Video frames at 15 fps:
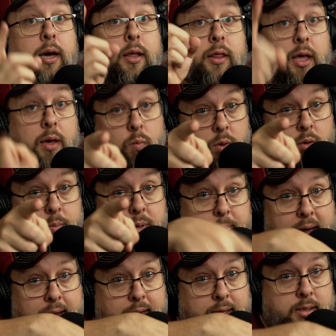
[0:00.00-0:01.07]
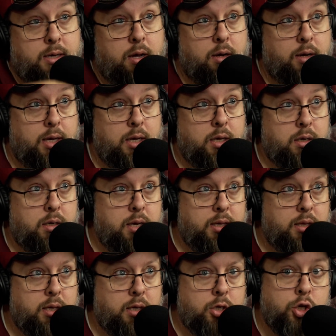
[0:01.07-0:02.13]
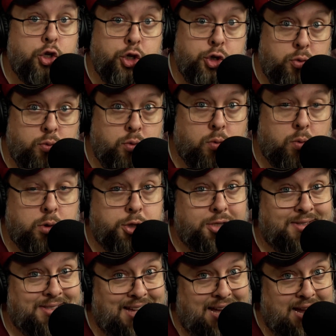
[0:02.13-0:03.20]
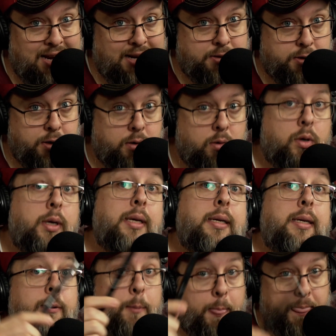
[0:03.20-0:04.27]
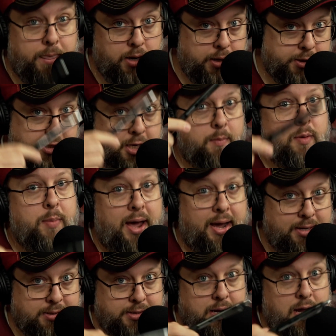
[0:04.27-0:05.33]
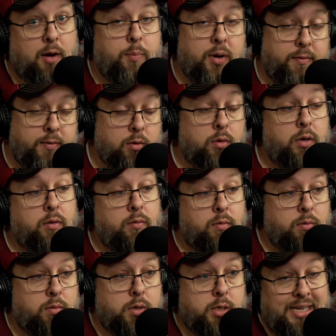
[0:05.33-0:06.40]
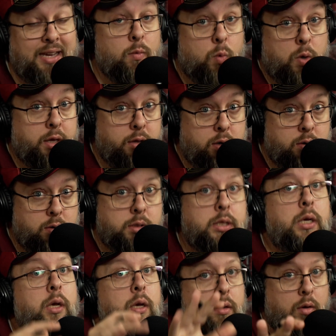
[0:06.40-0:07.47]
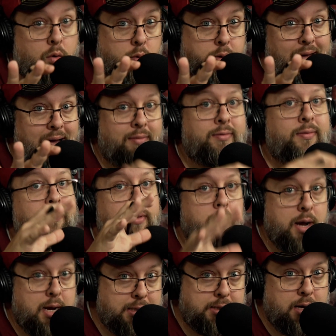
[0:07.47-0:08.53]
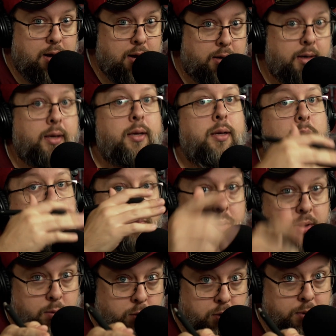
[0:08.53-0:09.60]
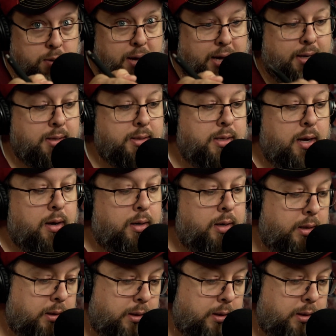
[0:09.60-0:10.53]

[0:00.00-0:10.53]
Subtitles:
They will be back in stock in, I think, June or July. So it's coming back in stock. But if you're looking to get one of those, hold off. They're out of stock, but they will be back in stock